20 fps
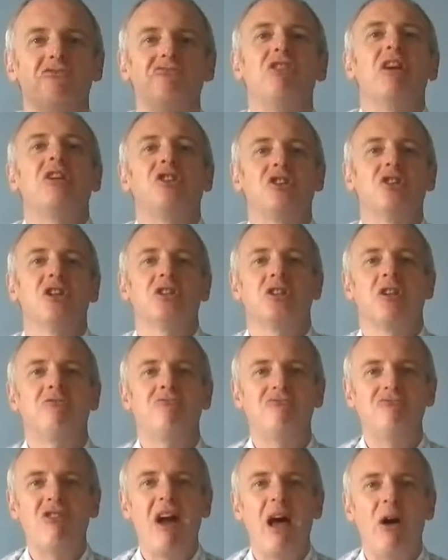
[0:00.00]
the richness
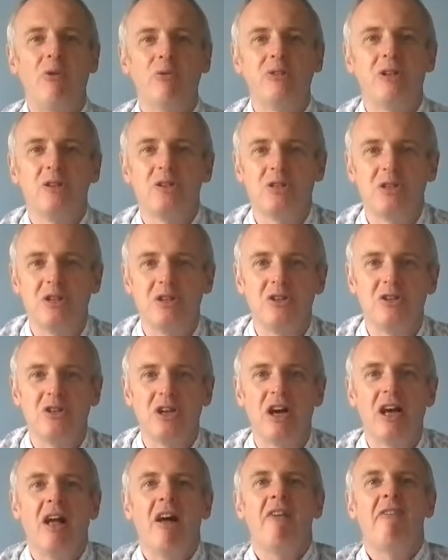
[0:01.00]
and roundness
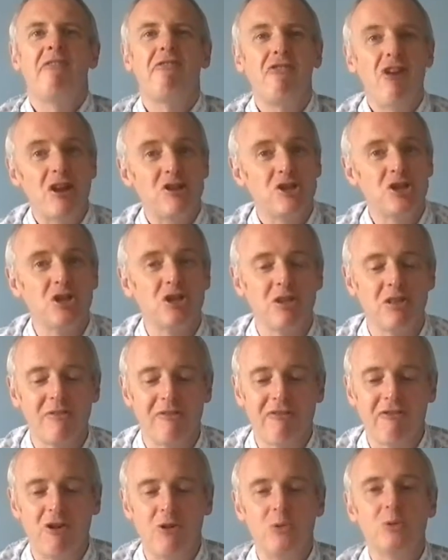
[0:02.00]
and uh, freshness of
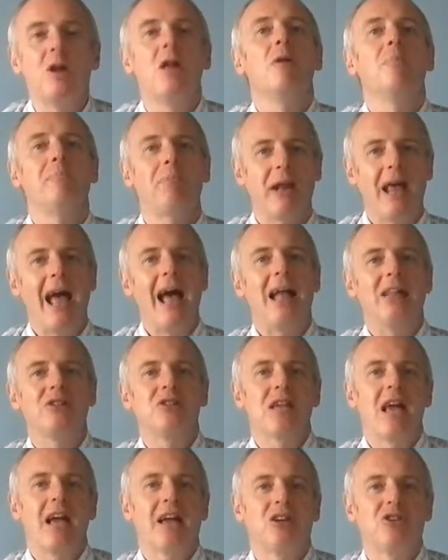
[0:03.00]
the fruit, but it
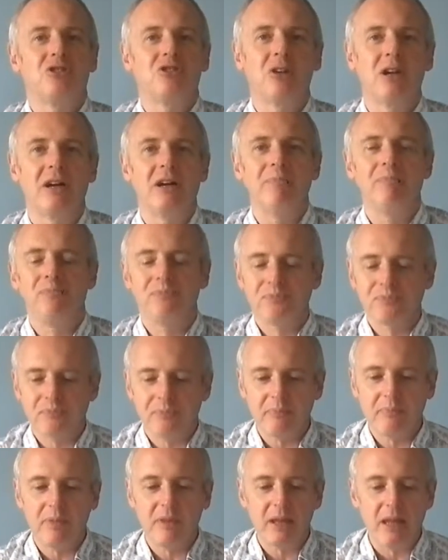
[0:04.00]
adds extra
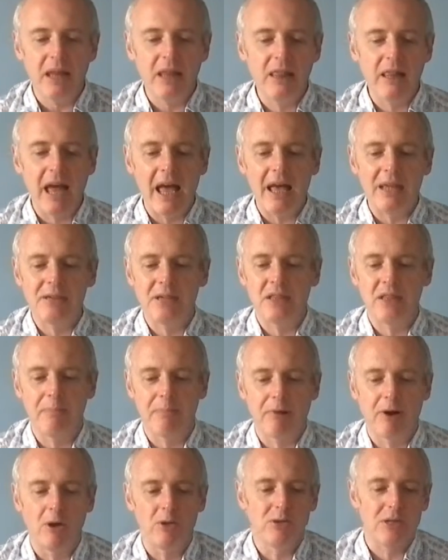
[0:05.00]
layers in the
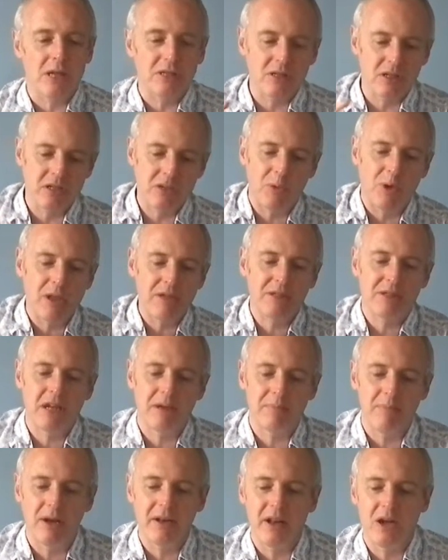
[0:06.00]
process. So when I
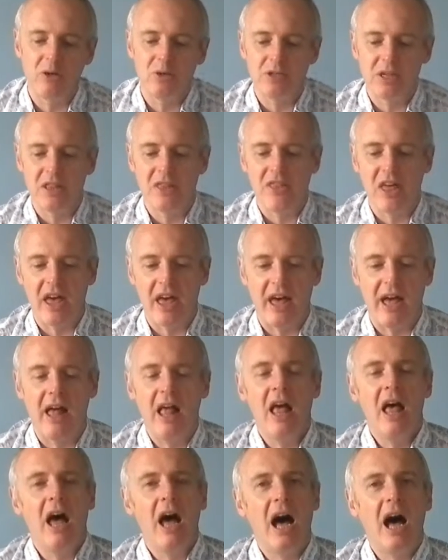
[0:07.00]
stick my nose in
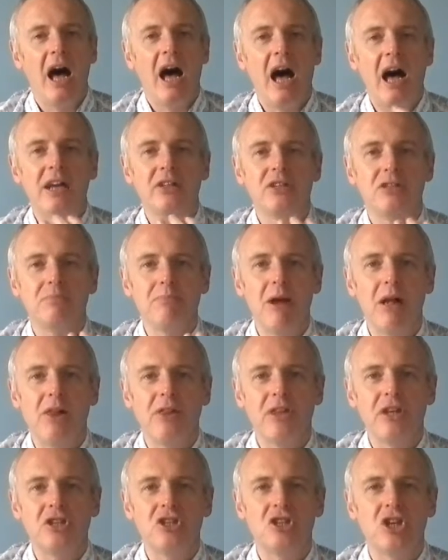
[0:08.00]
there, uh, I
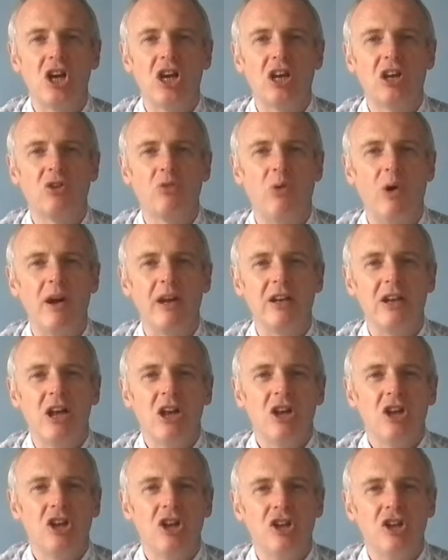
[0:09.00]
smell this uh, quite